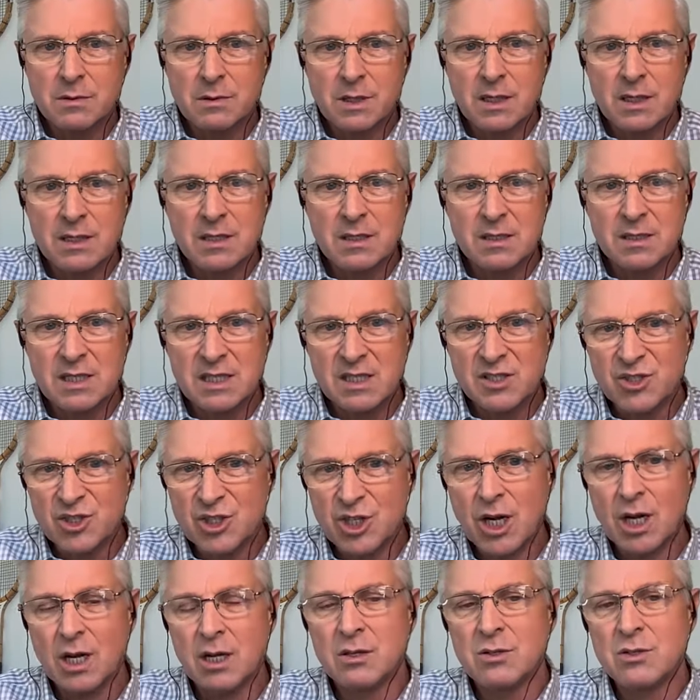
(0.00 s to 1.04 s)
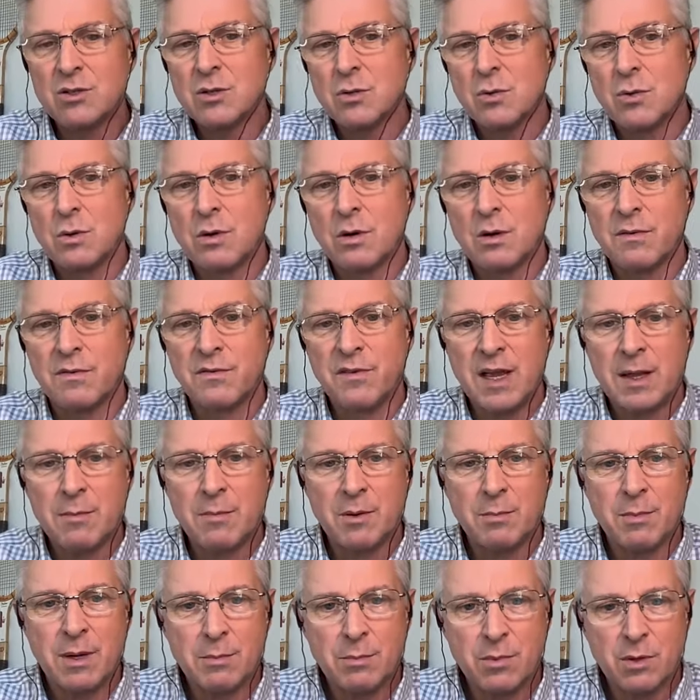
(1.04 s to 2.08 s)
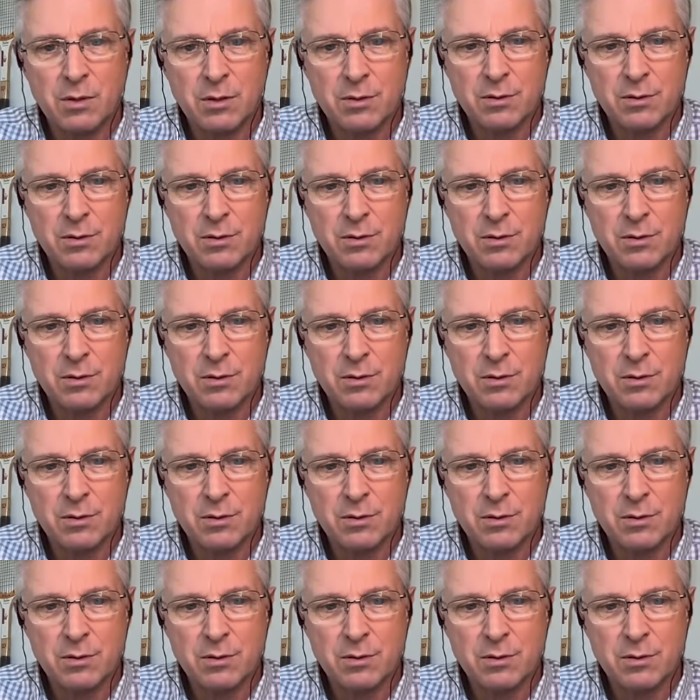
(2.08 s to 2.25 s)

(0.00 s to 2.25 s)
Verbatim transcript: a disease change or a family member